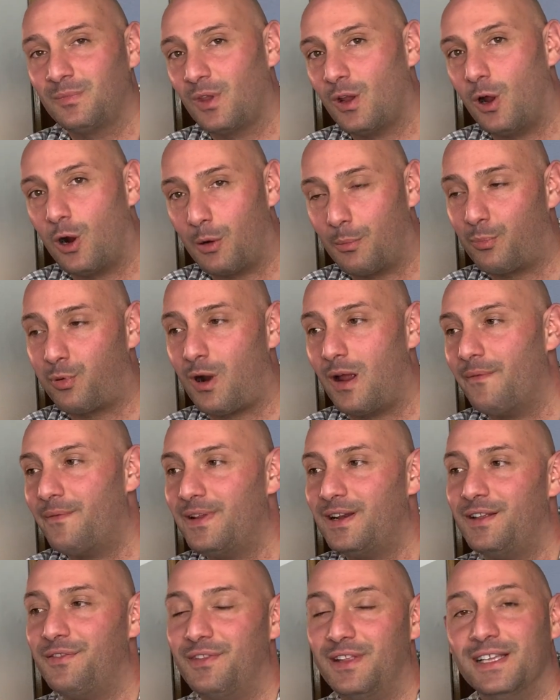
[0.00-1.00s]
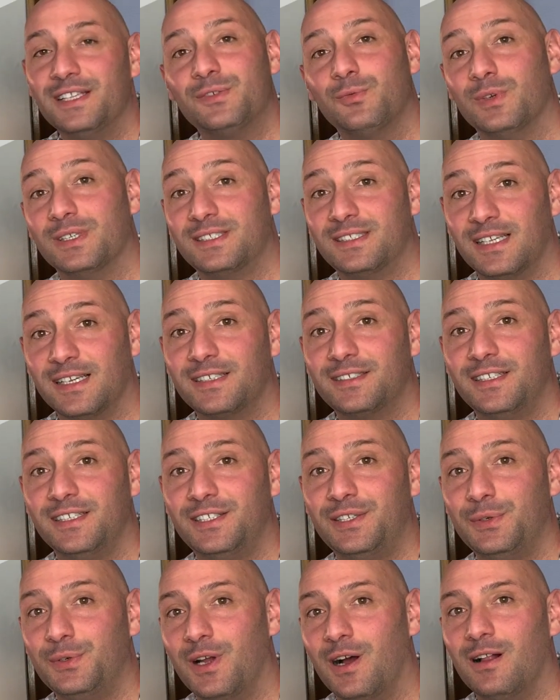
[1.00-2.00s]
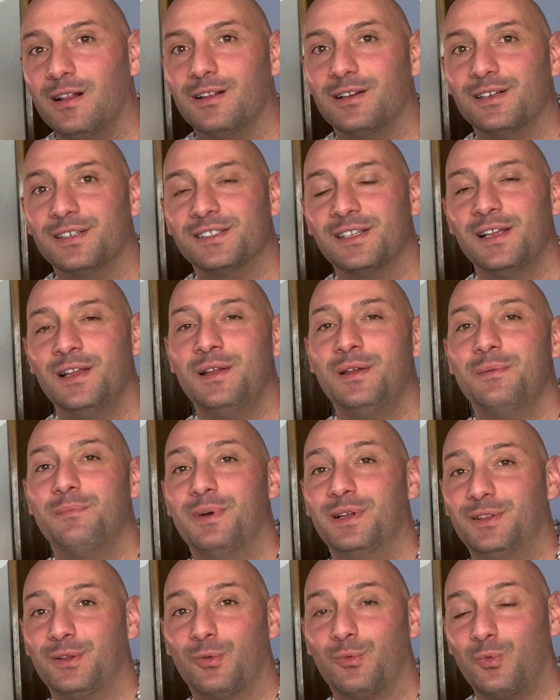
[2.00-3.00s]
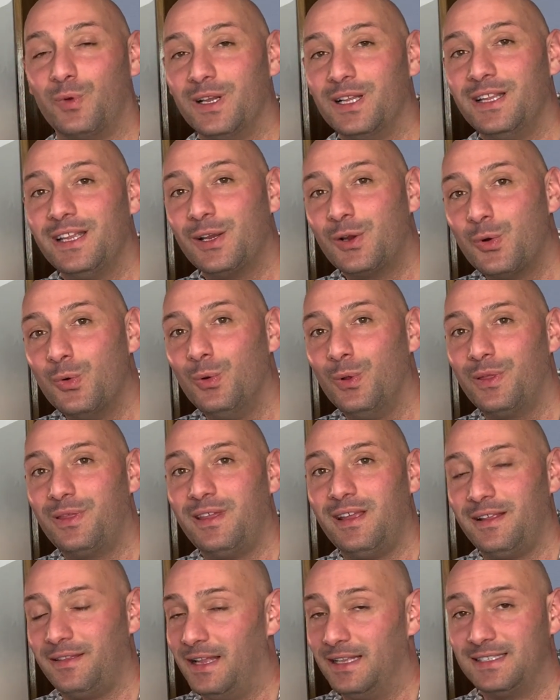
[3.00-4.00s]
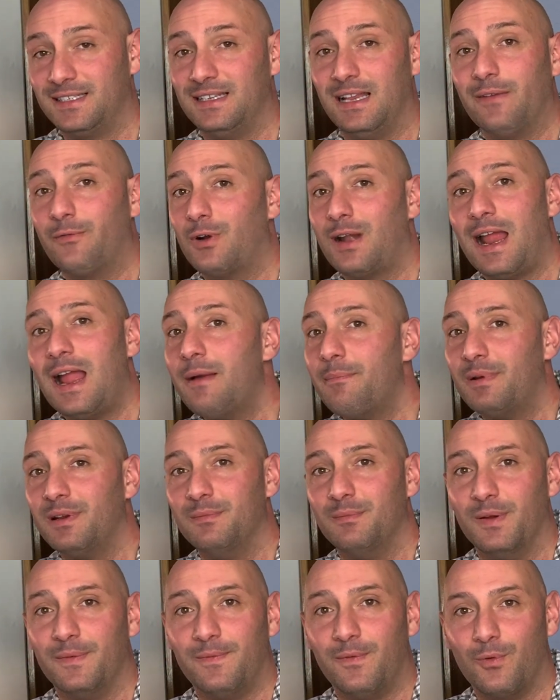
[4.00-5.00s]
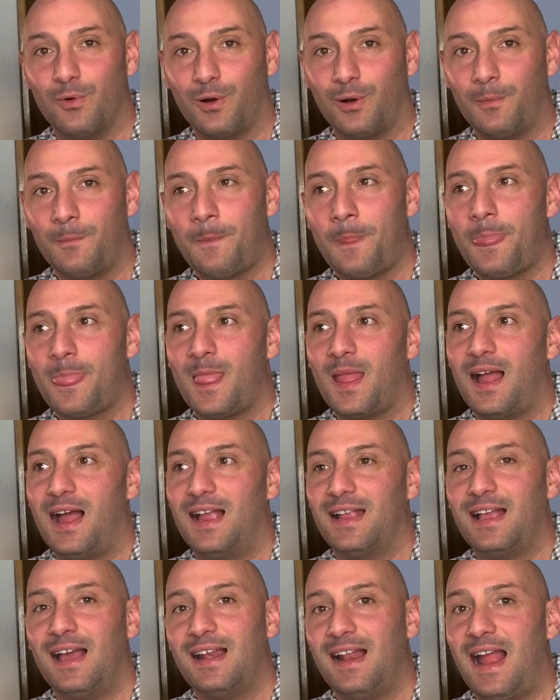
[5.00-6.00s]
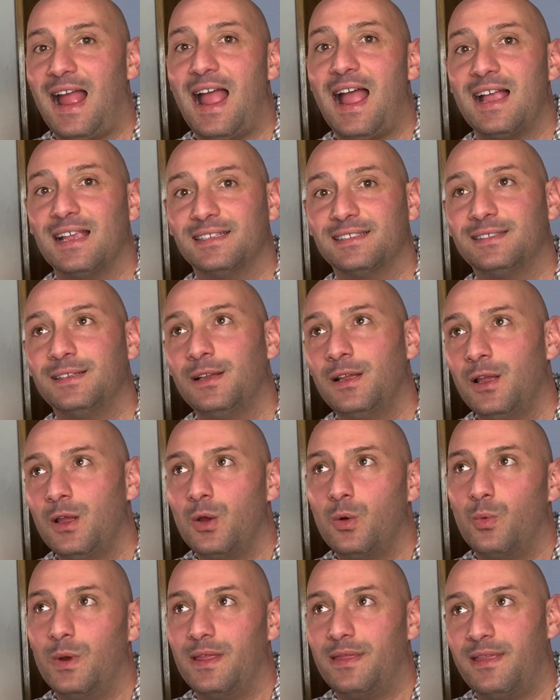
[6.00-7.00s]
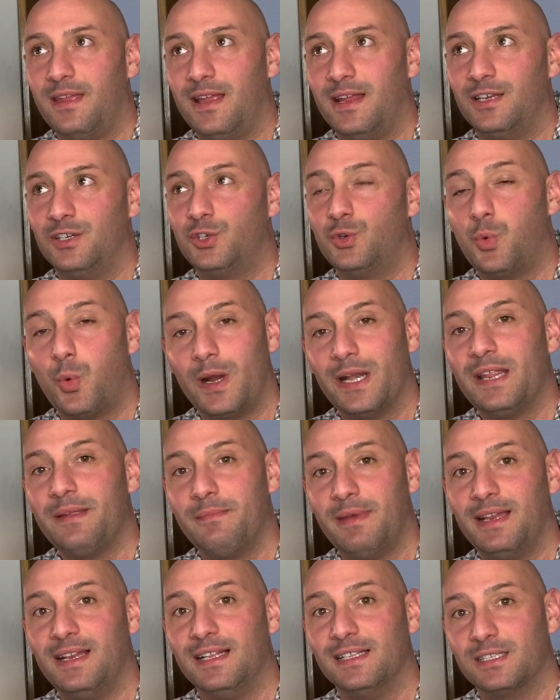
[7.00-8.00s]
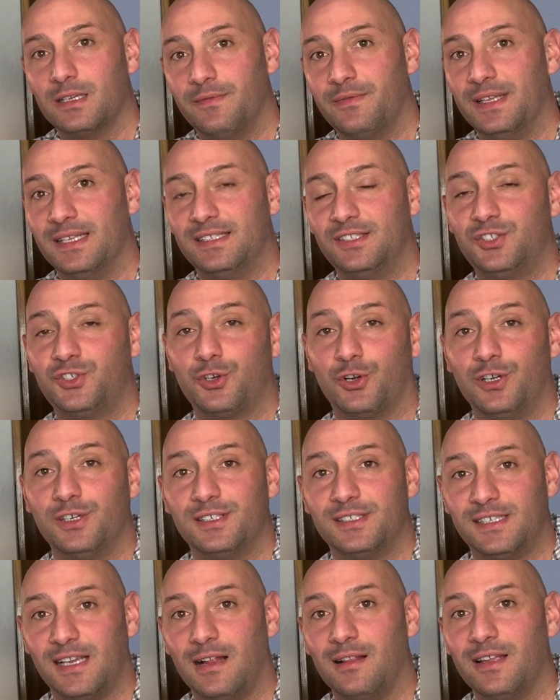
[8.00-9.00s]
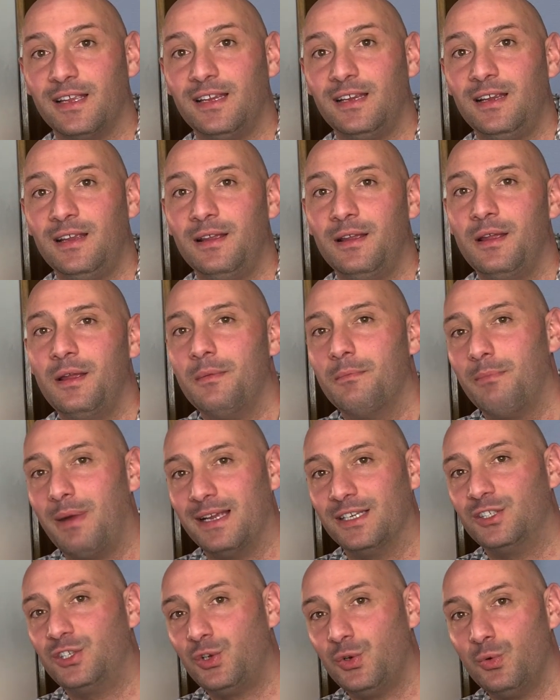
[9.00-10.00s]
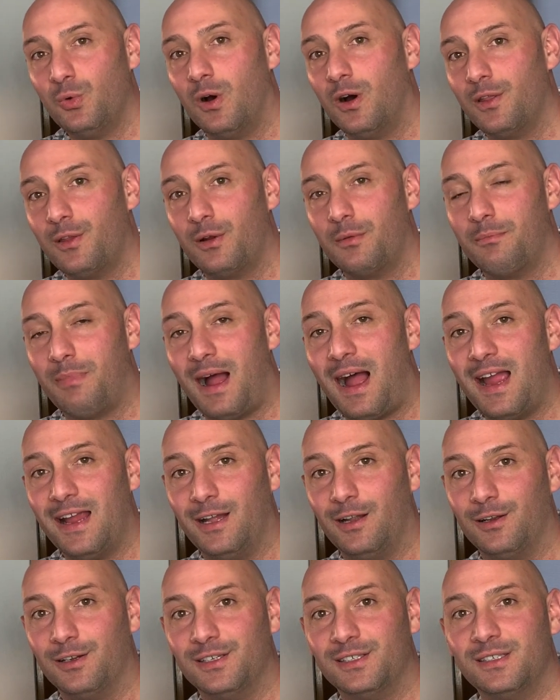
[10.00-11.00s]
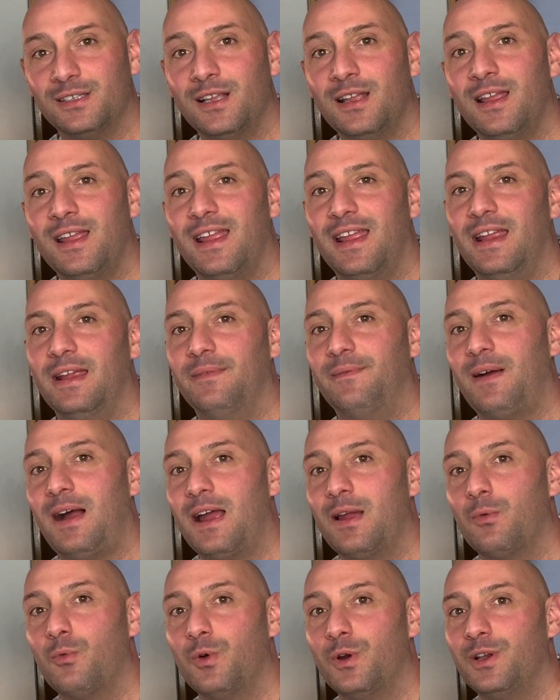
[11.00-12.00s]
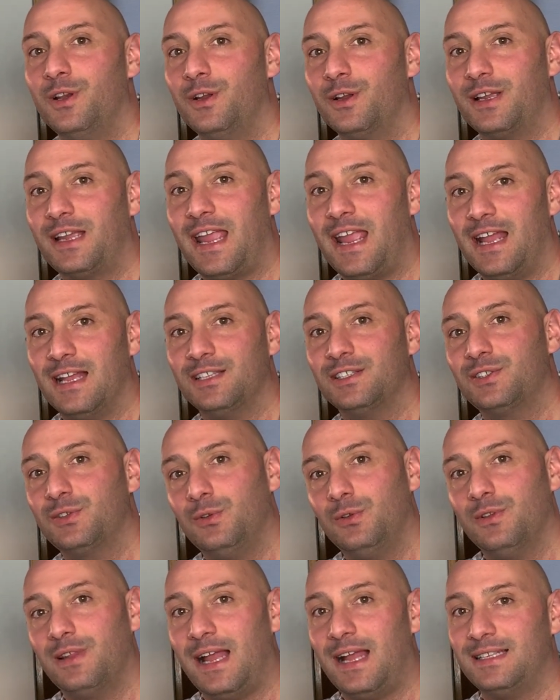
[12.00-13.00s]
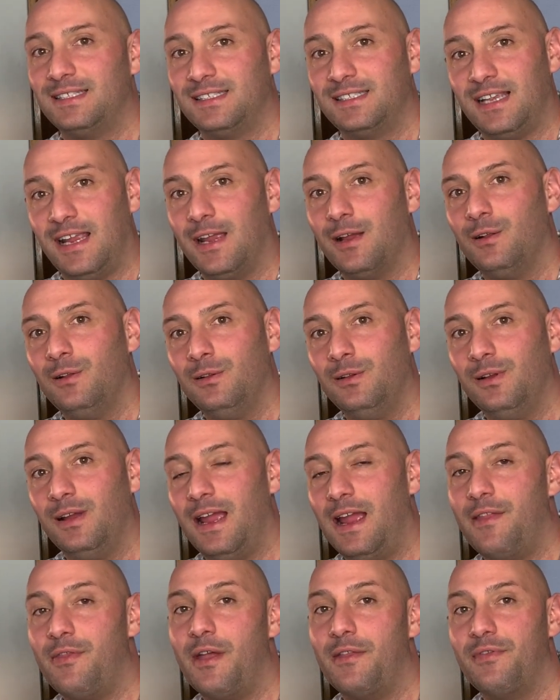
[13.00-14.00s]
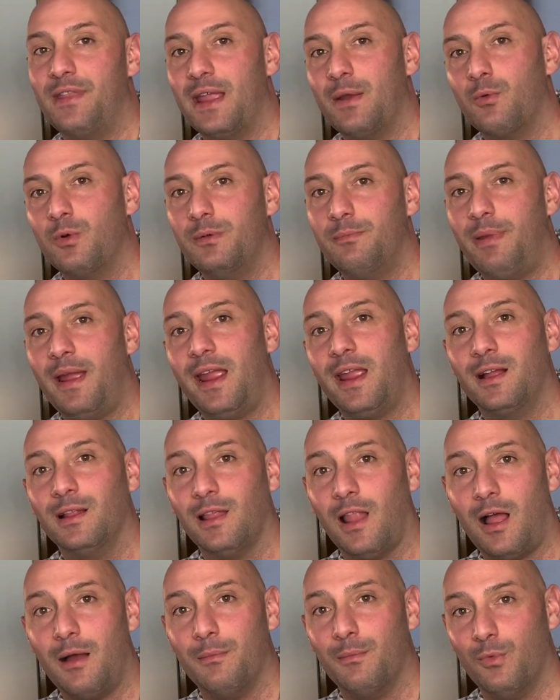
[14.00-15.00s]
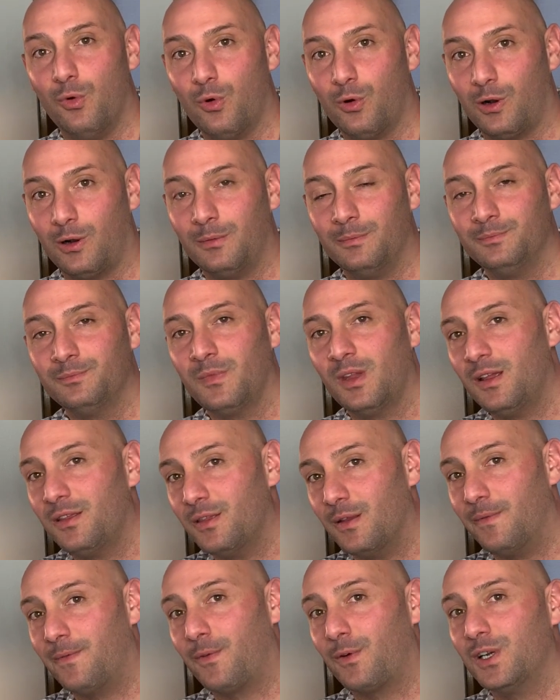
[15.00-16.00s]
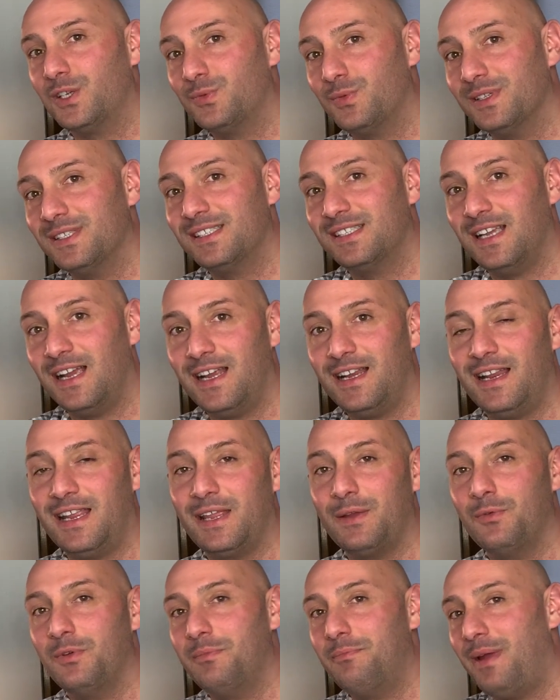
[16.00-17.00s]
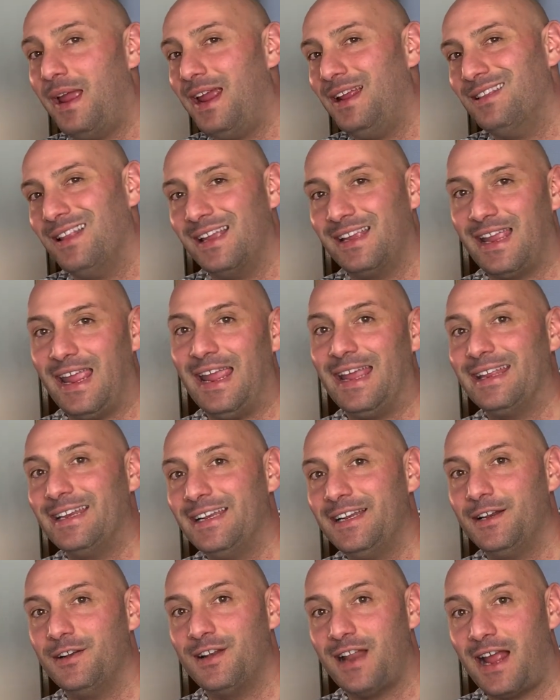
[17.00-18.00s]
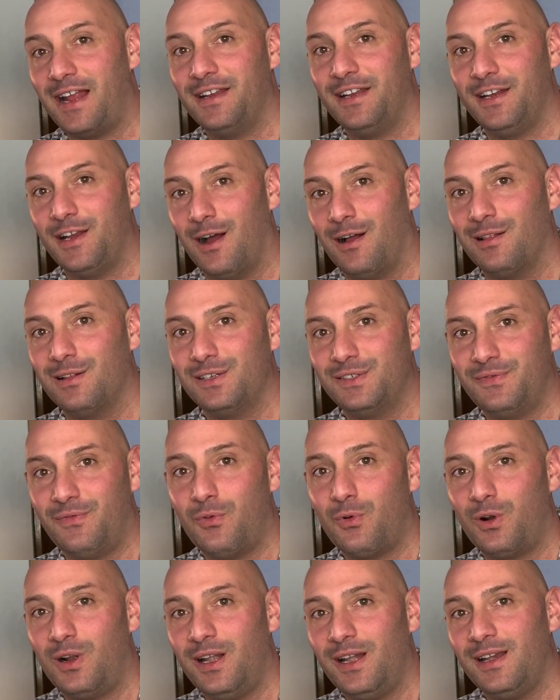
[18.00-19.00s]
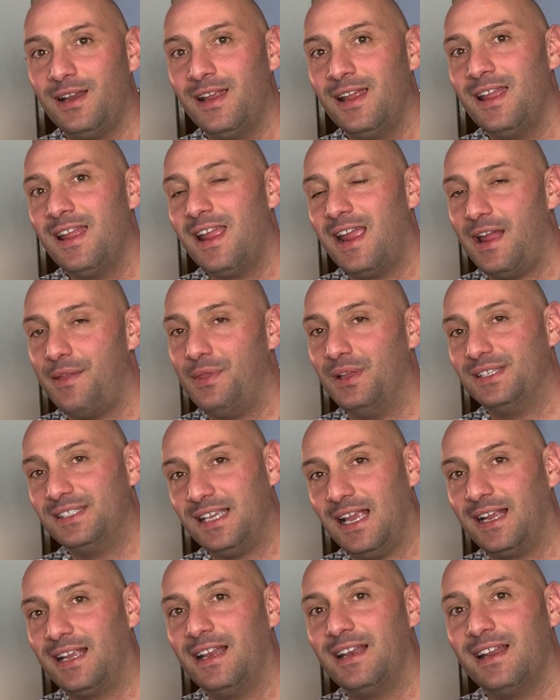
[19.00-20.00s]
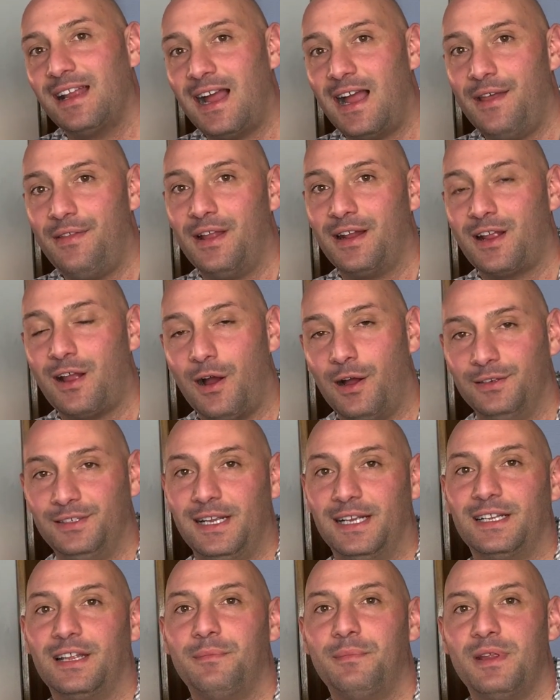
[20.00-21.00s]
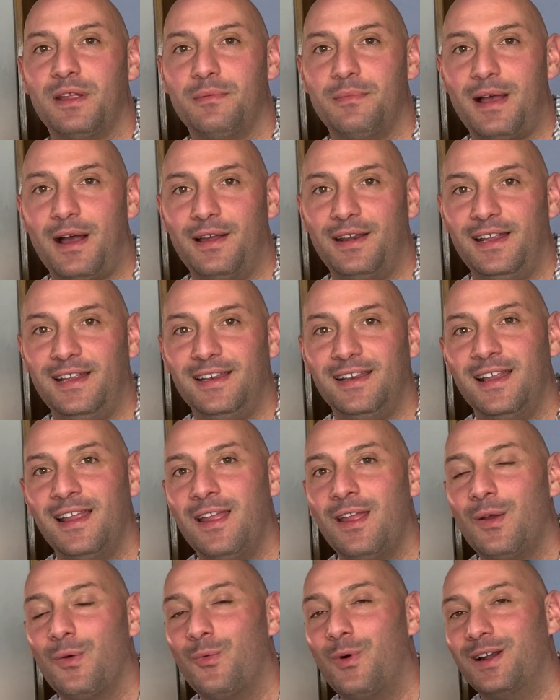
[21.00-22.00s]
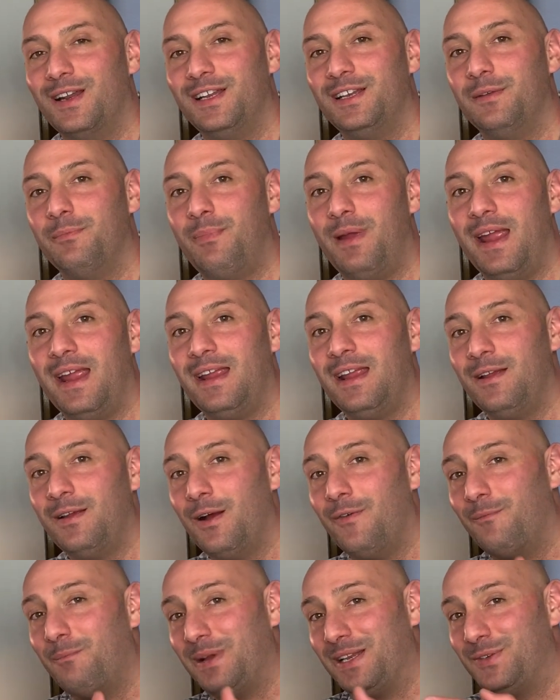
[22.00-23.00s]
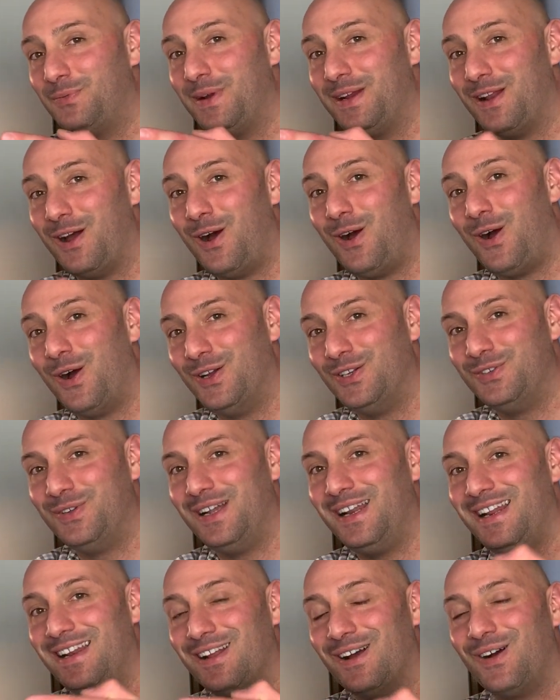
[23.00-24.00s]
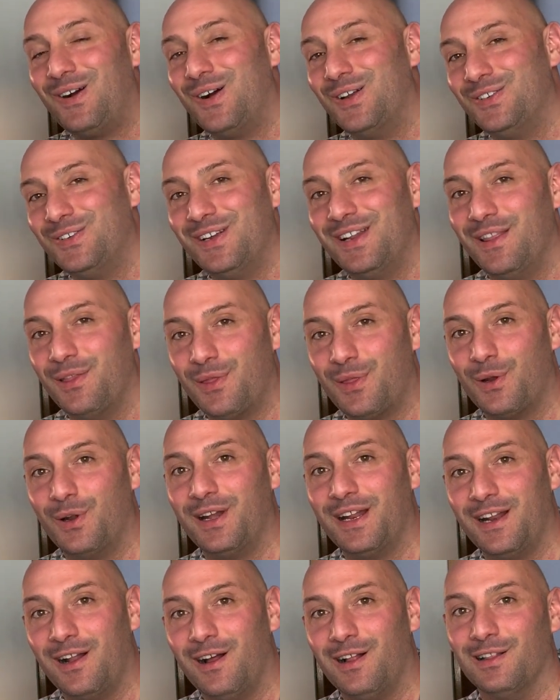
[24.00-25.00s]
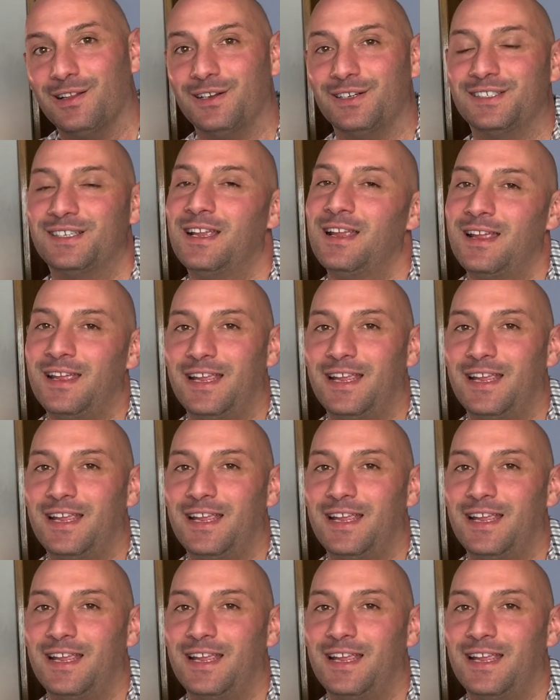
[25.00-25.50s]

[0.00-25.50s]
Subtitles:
Our profit on this was $62. But the really cool thing that's never happened before, I got asked within 20 minutes of the shirt selling by 2 other buyers if I would cancel that sale and that they would pay a lot more. The first one said he would pay like $80 to $90 for it, and the second guy that contacted me about it wanted to pay between $100 and $130.